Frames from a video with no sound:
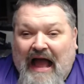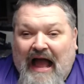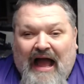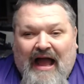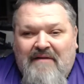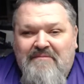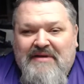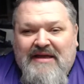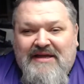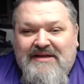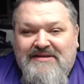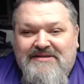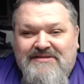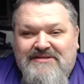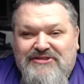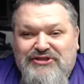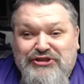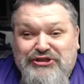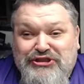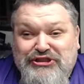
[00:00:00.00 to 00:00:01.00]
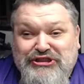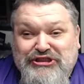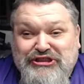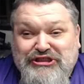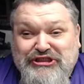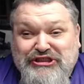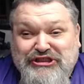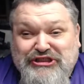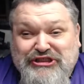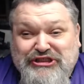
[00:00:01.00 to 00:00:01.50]
I mean,
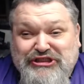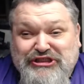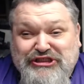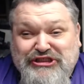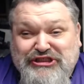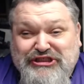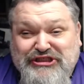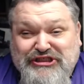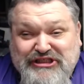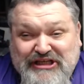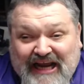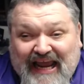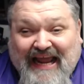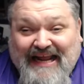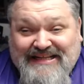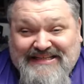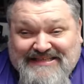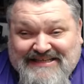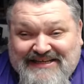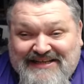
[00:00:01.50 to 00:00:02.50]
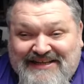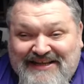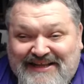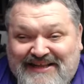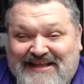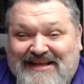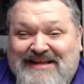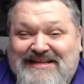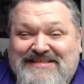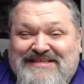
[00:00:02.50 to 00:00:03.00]
shit,
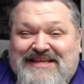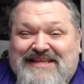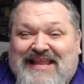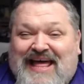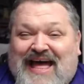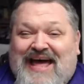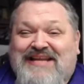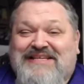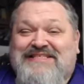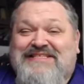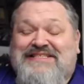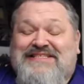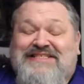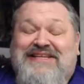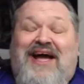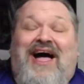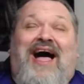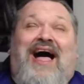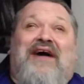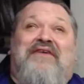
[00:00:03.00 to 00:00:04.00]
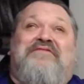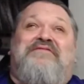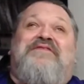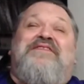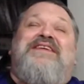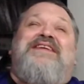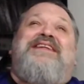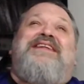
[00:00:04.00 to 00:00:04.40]
that's a lot of stuff.